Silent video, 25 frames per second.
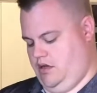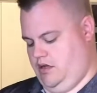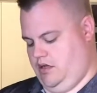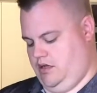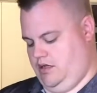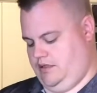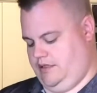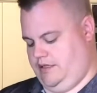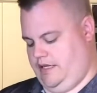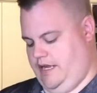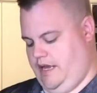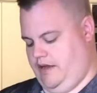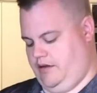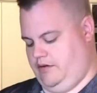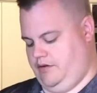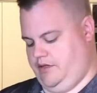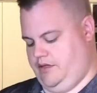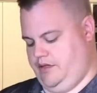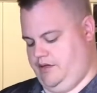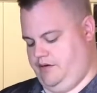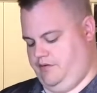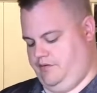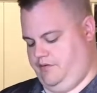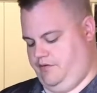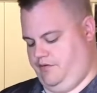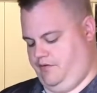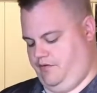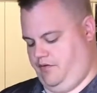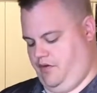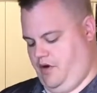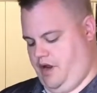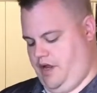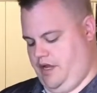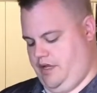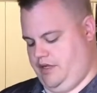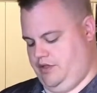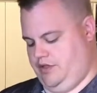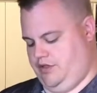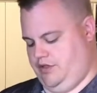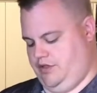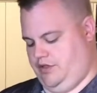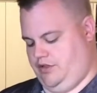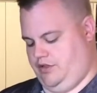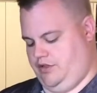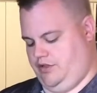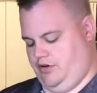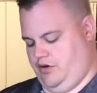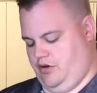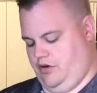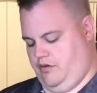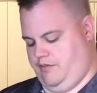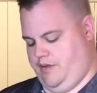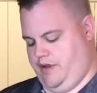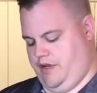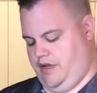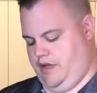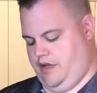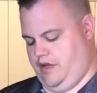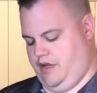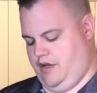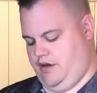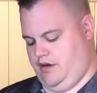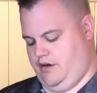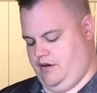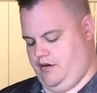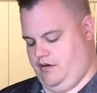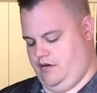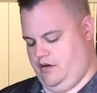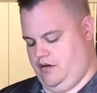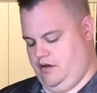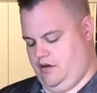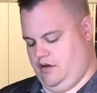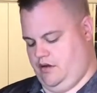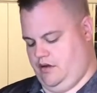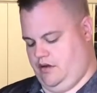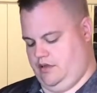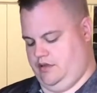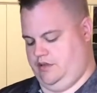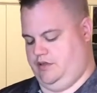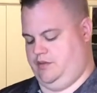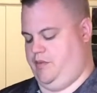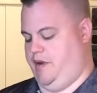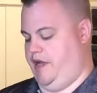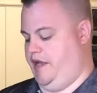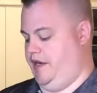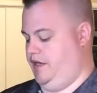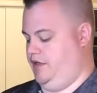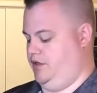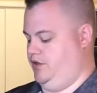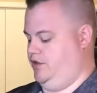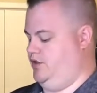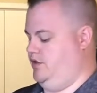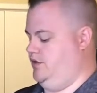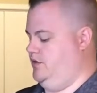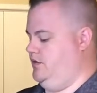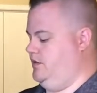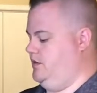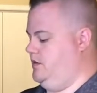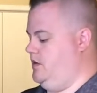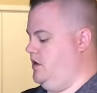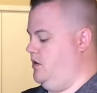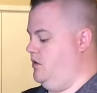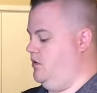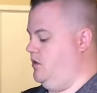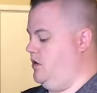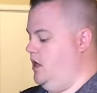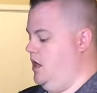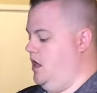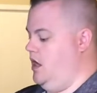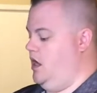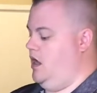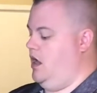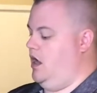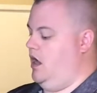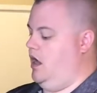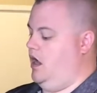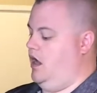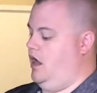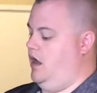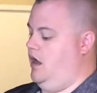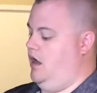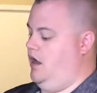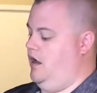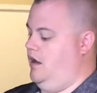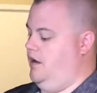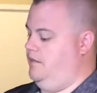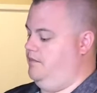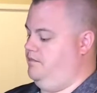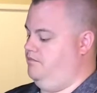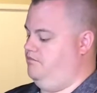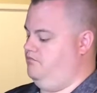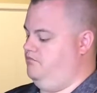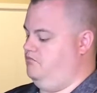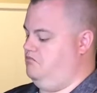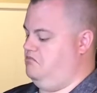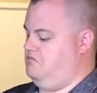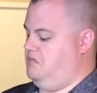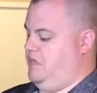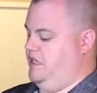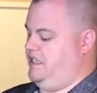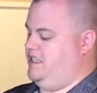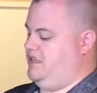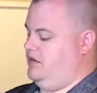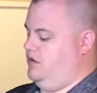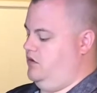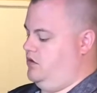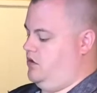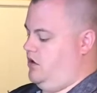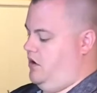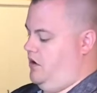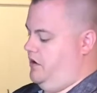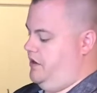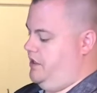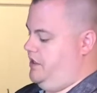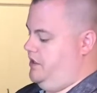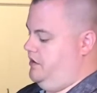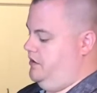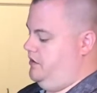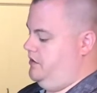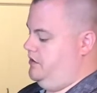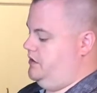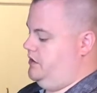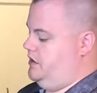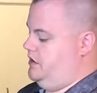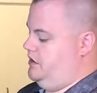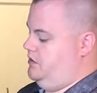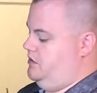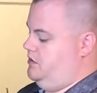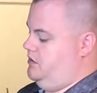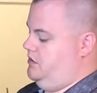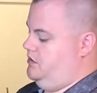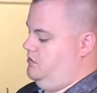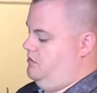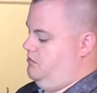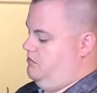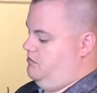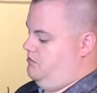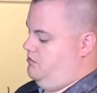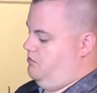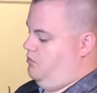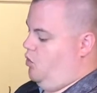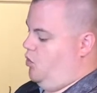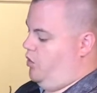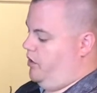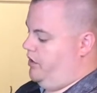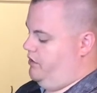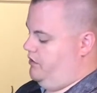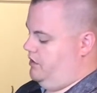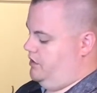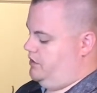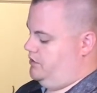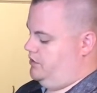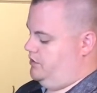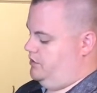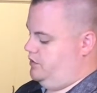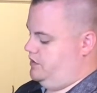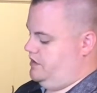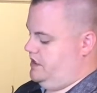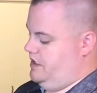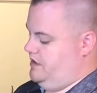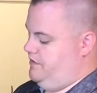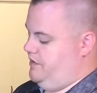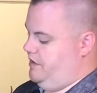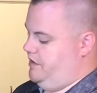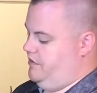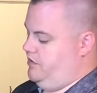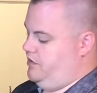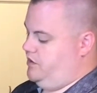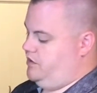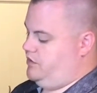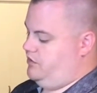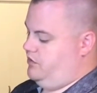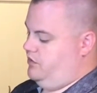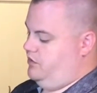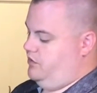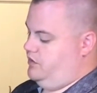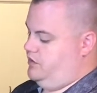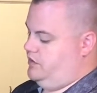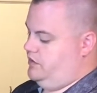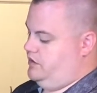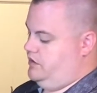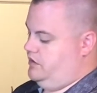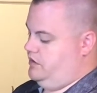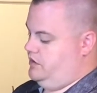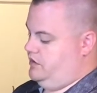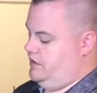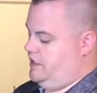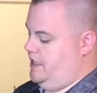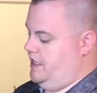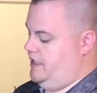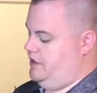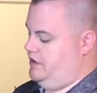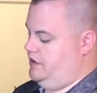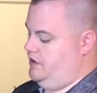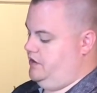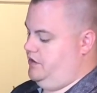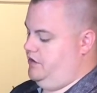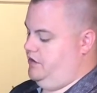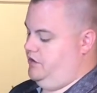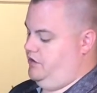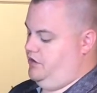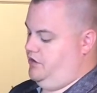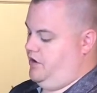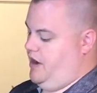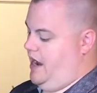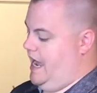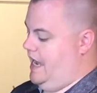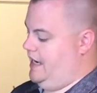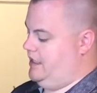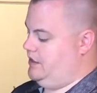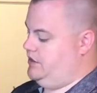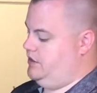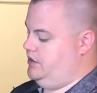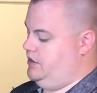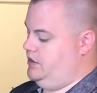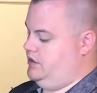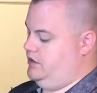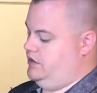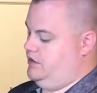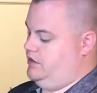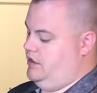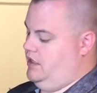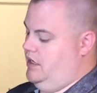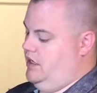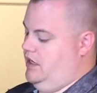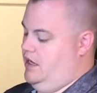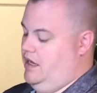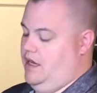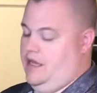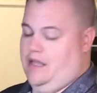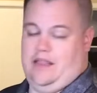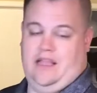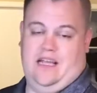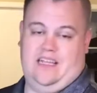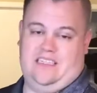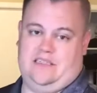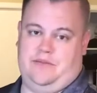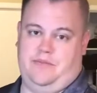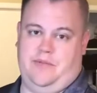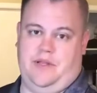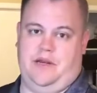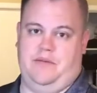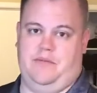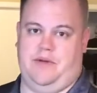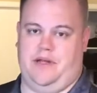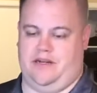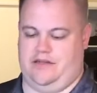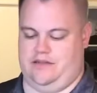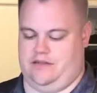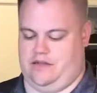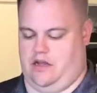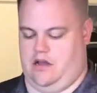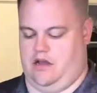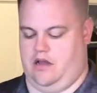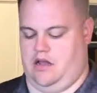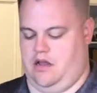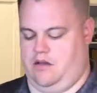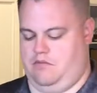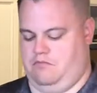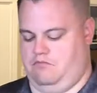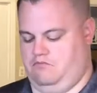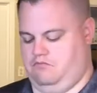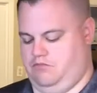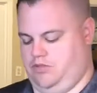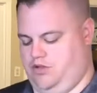Italian, French, German, and Spanish. So basically a little card here says morning rituals, evening rituals, take your actions, and the estimated amount of time.